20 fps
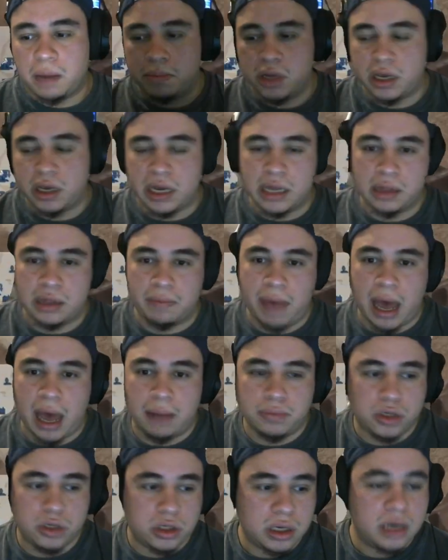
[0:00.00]
looking at the
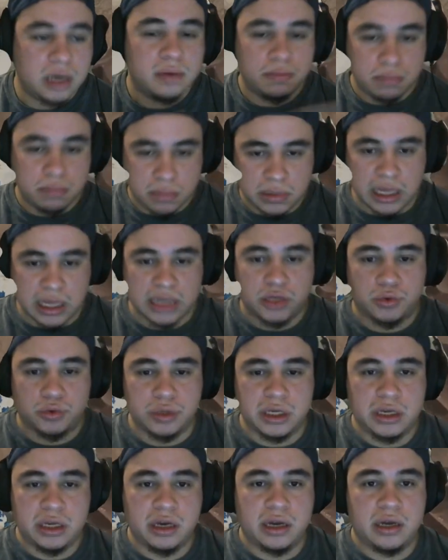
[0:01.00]
map. That's
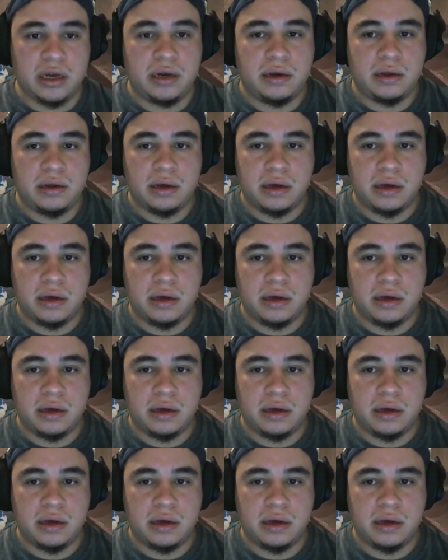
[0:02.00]
really good.